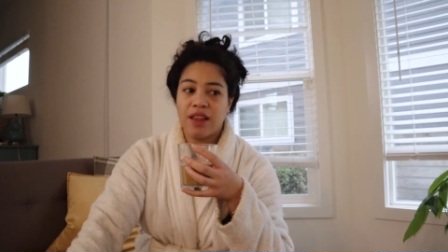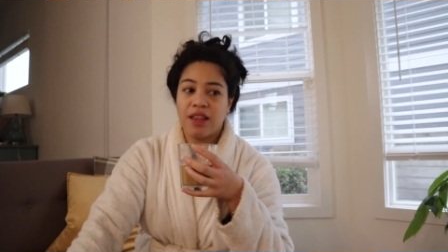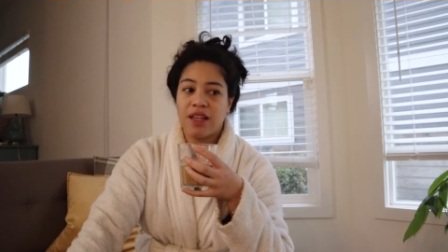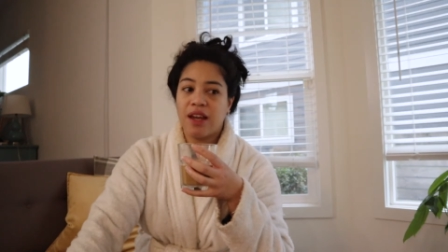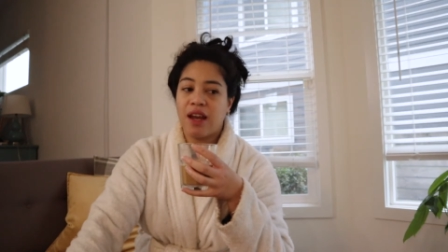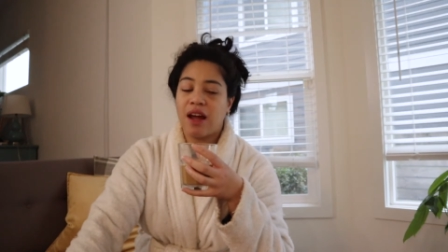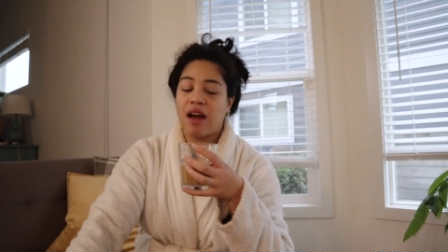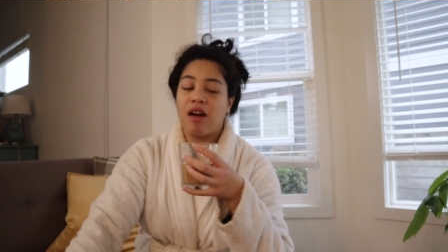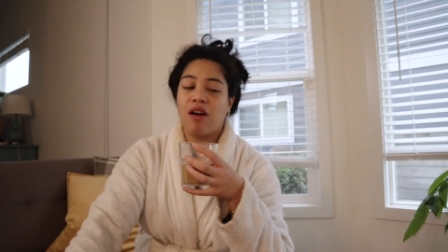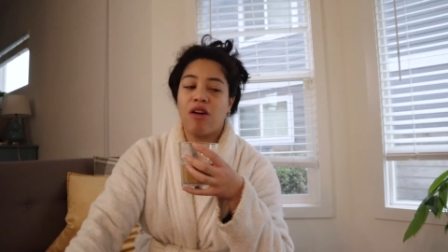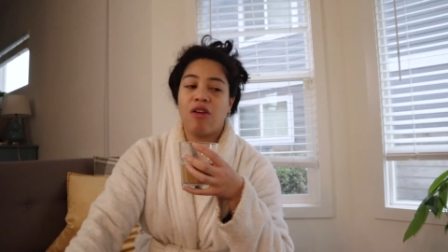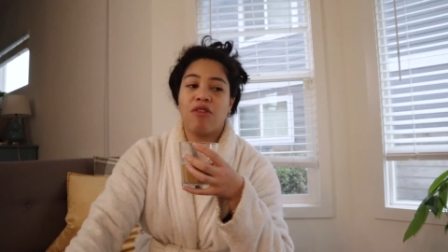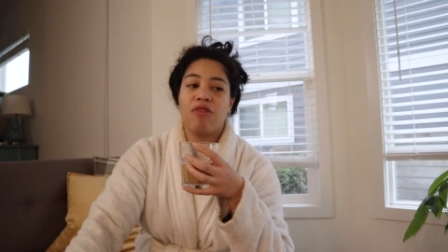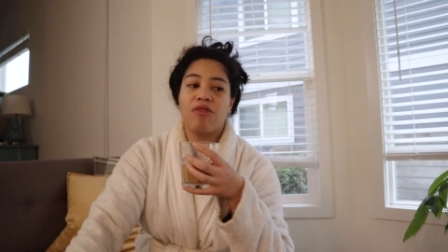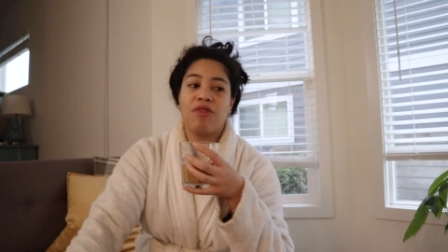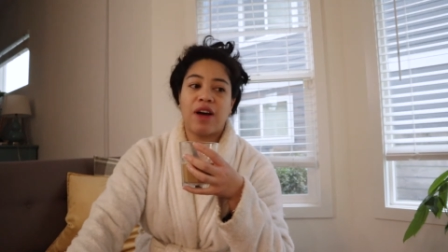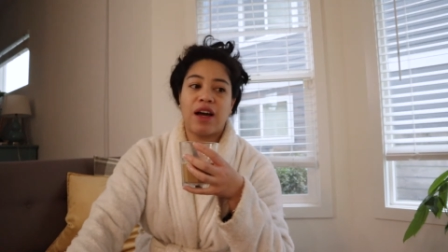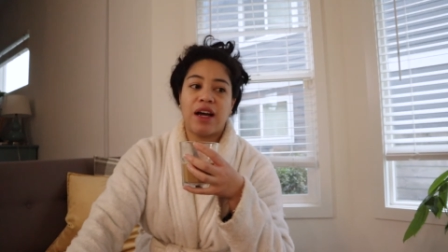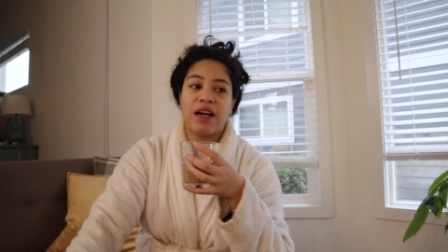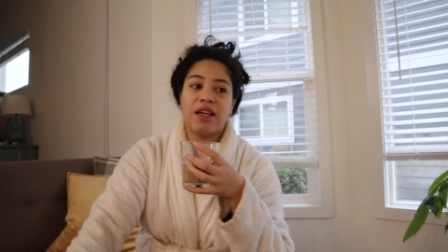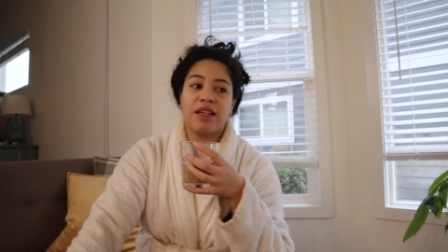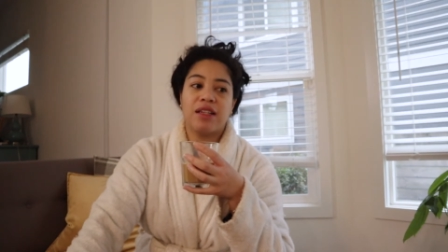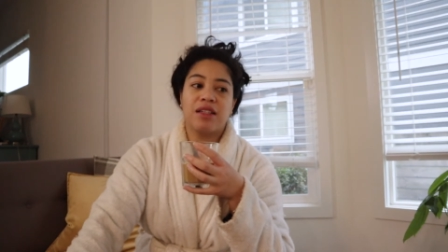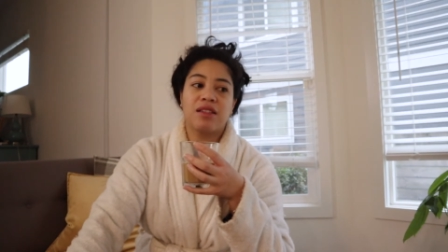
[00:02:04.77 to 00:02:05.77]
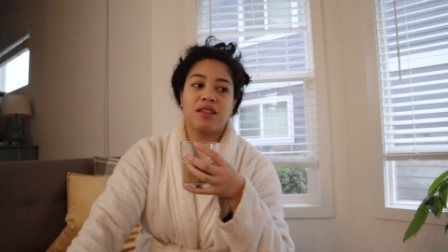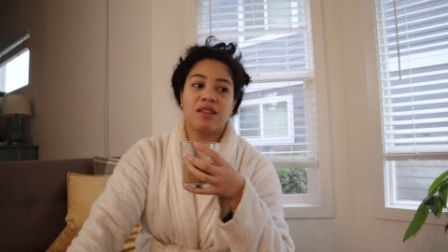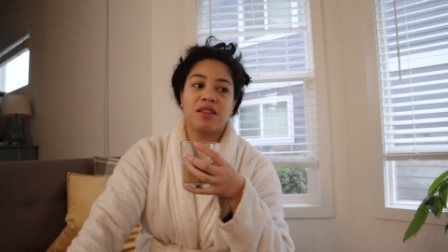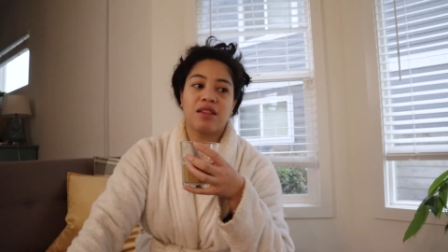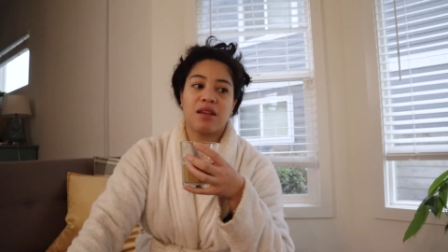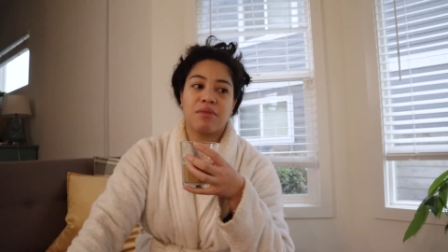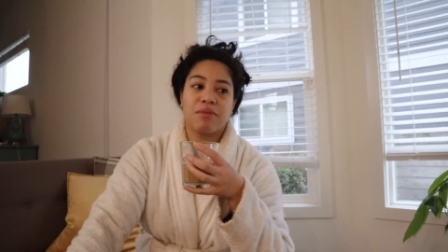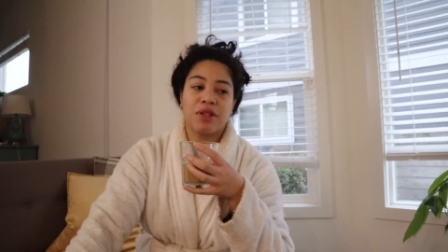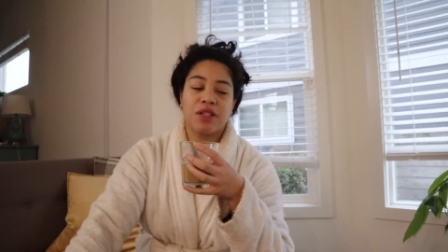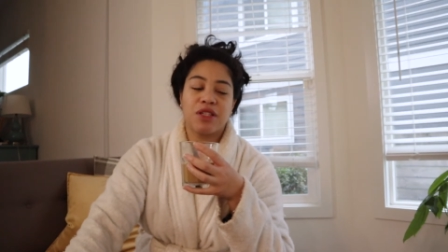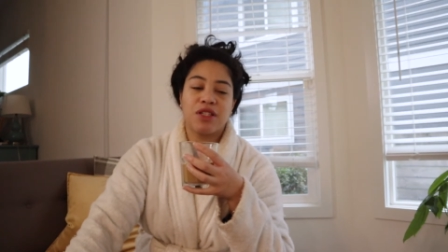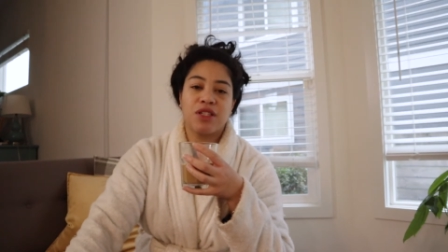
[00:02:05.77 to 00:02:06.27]
then I'll find
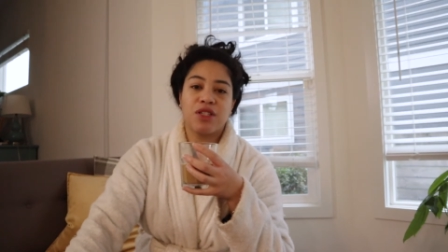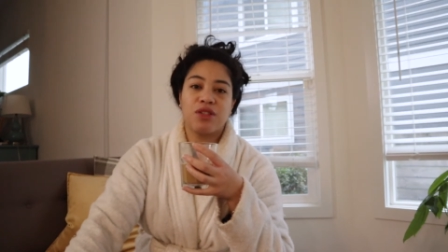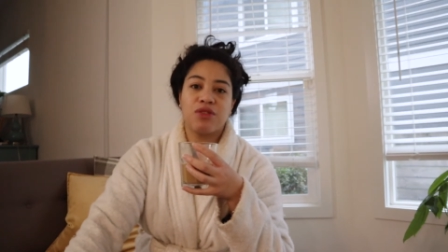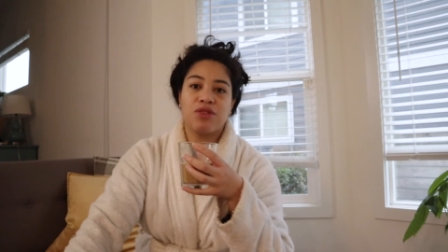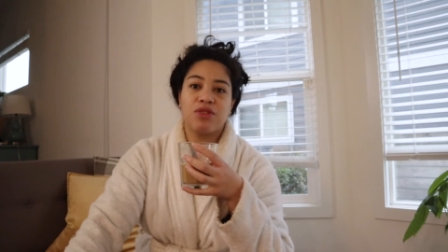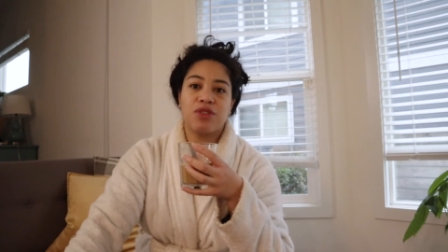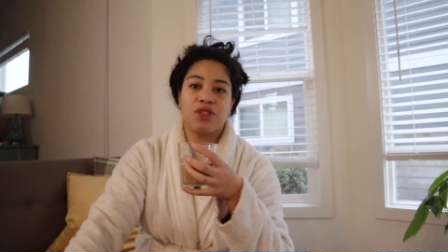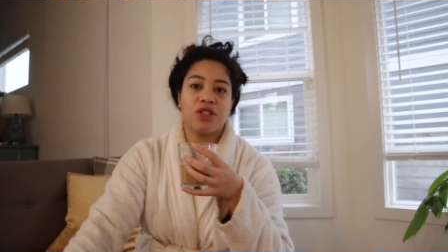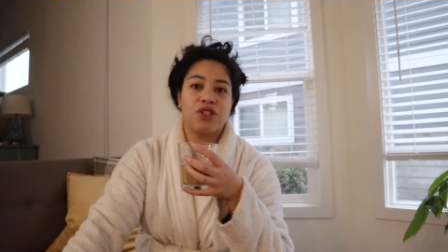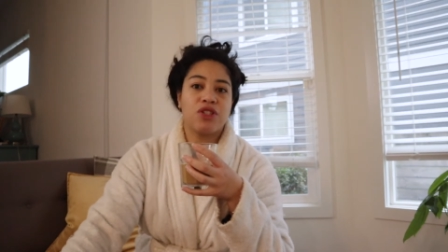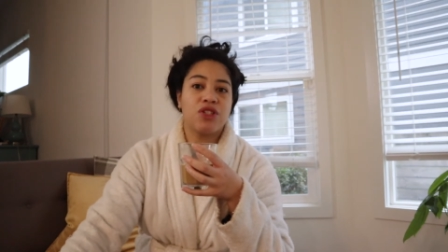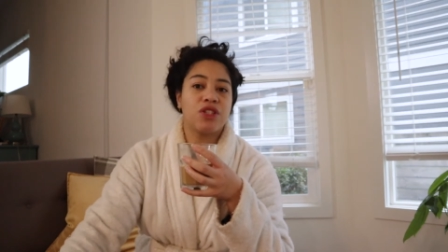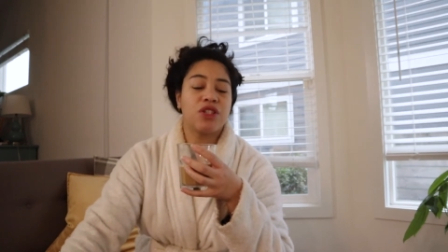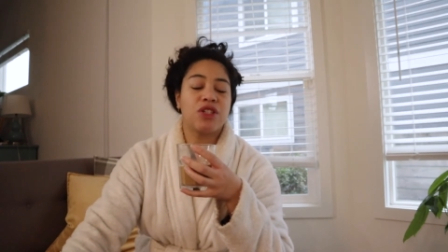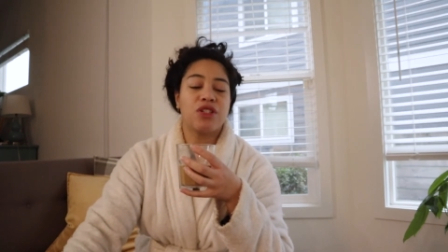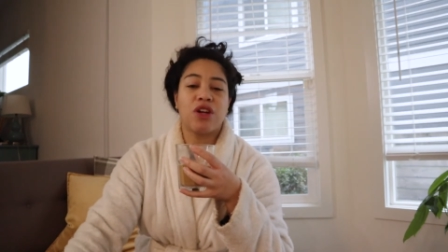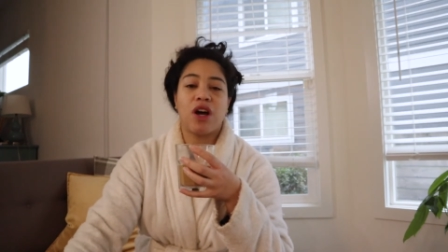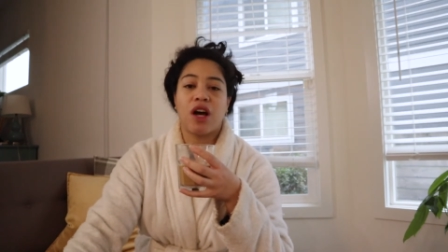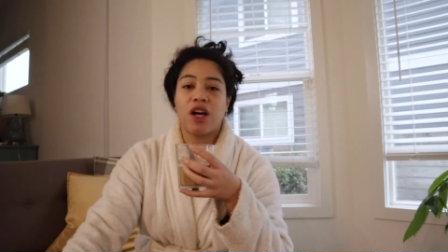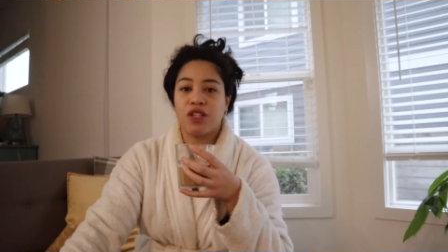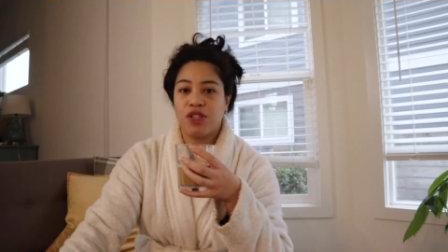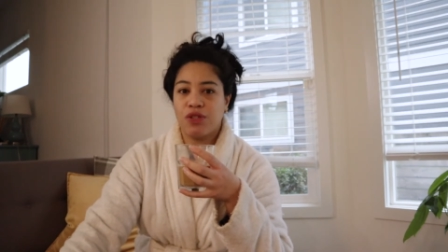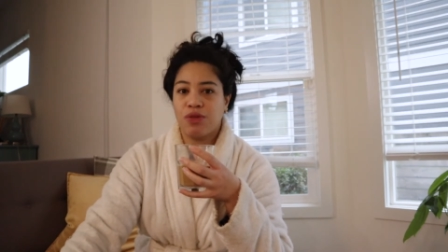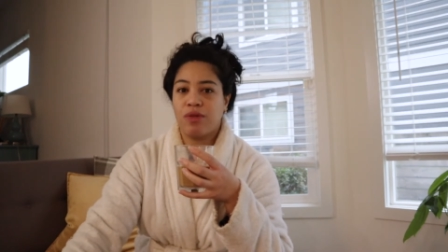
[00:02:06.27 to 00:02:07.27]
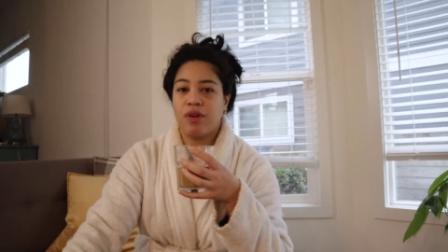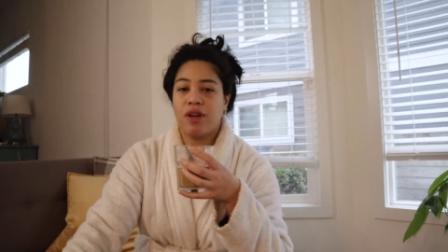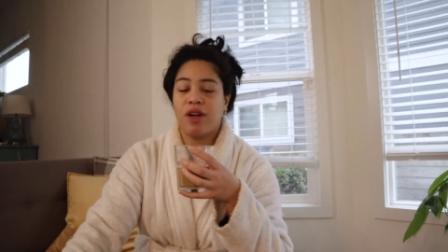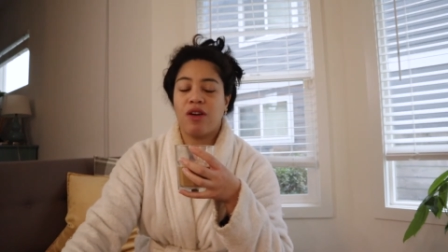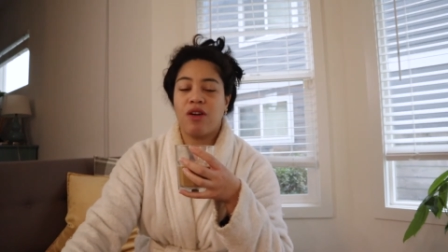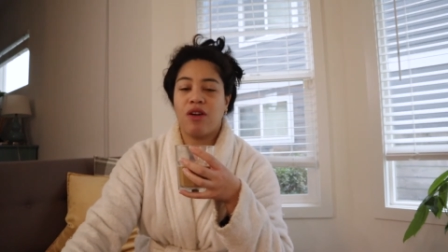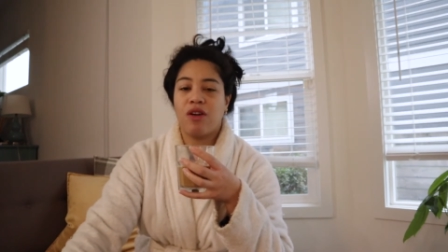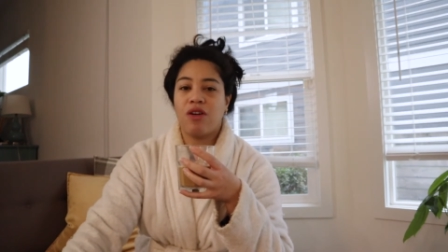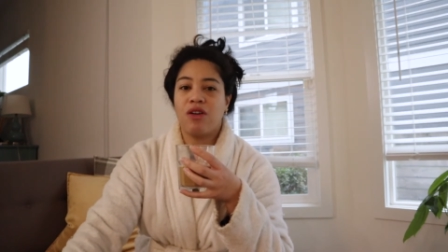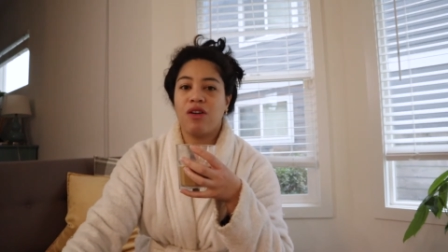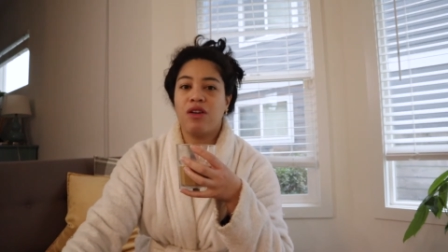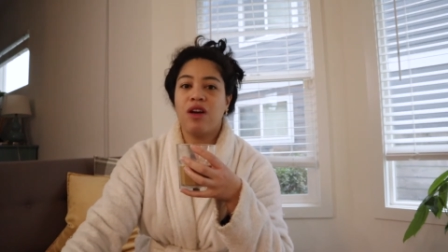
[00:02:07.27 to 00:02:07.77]
some excuse to just not do it at
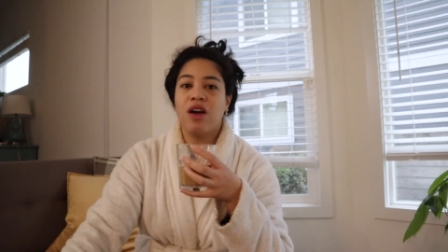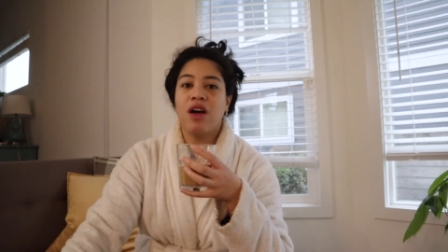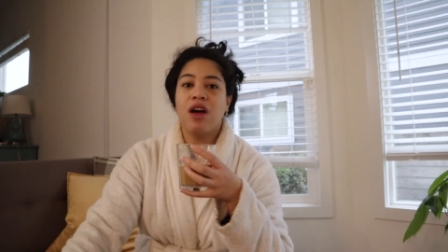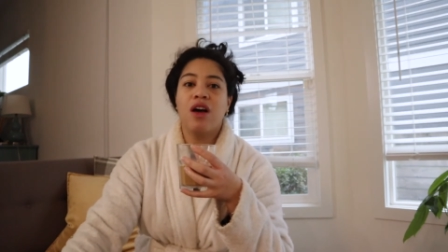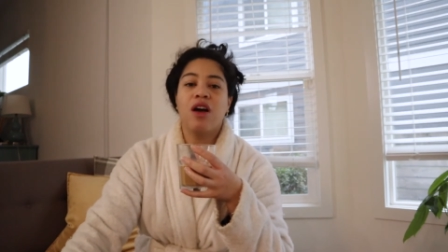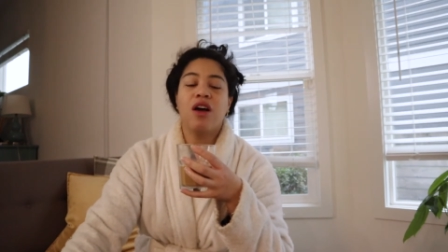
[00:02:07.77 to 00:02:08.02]
all.